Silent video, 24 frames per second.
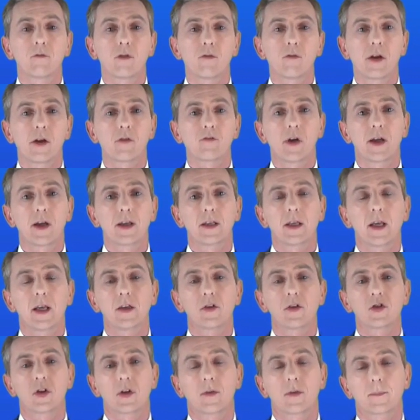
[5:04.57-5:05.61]
of infrared
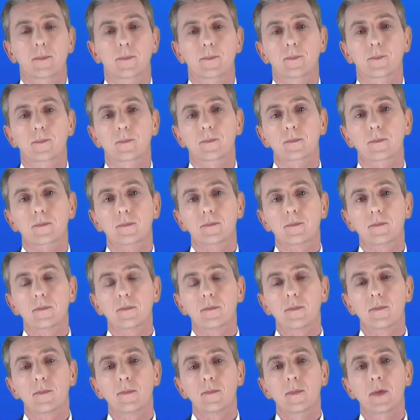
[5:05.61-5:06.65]
radiation.
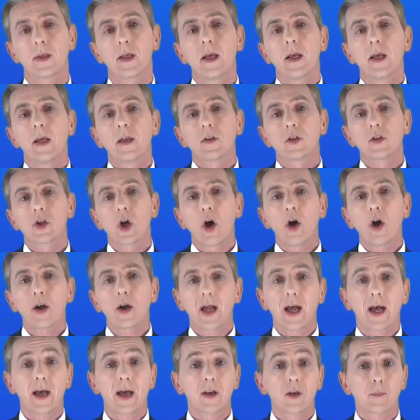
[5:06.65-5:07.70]

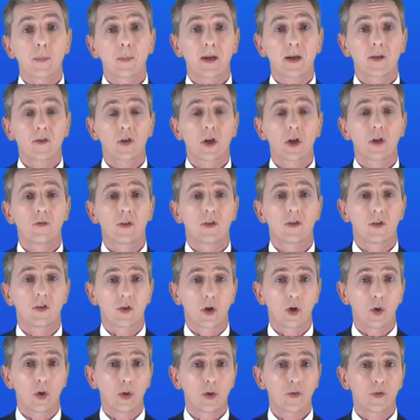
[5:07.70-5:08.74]
Dark and matte
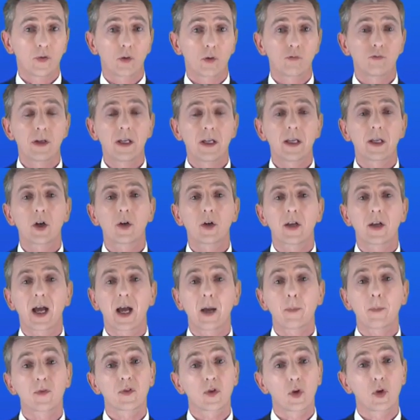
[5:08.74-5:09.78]
surfaces are also really good
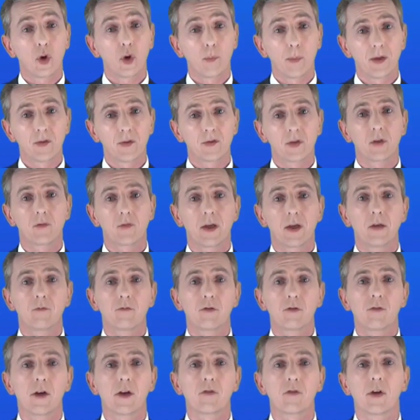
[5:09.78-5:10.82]
absorbers of
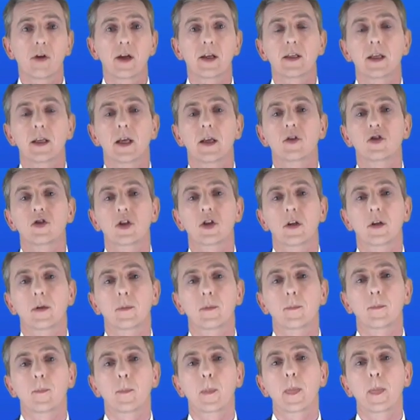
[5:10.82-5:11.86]
infrared
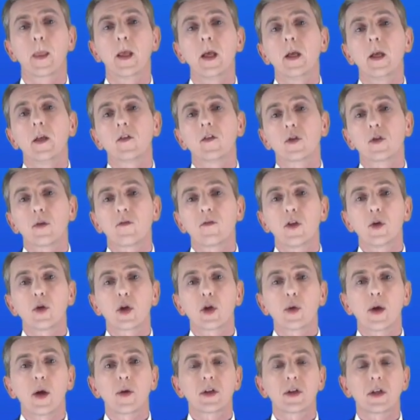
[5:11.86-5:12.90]
radiation. So if
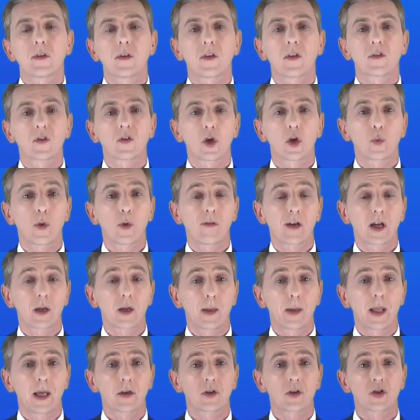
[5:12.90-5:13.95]
you go out in the sun
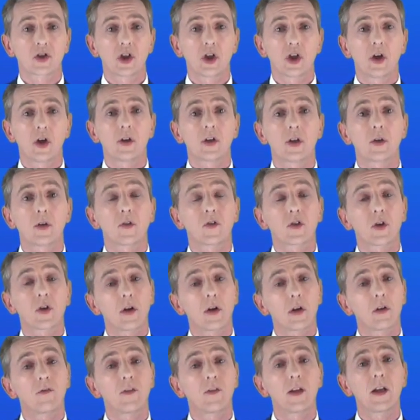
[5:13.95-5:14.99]
wearing a black shirt, you'll
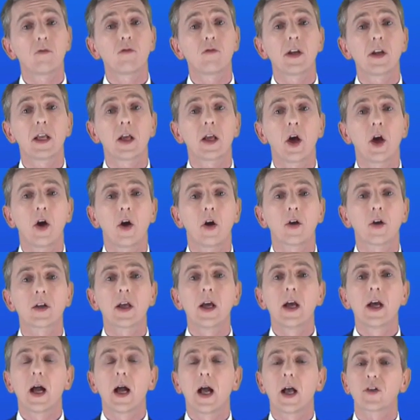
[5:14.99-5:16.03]
start to feel really
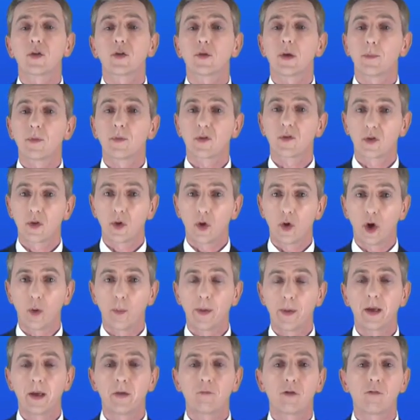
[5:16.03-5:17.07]
hot as you
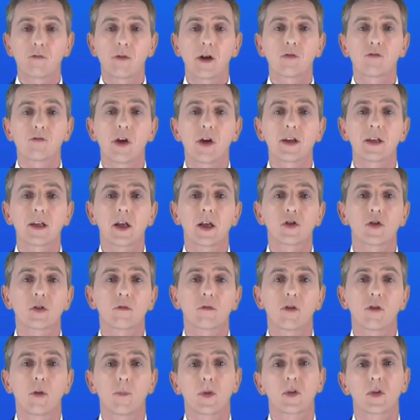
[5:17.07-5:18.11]
absorb infrared
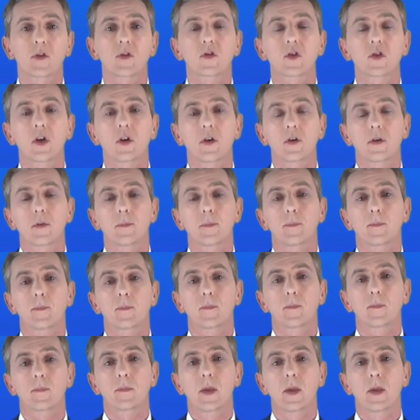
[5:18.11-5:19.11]
radiation from the sun.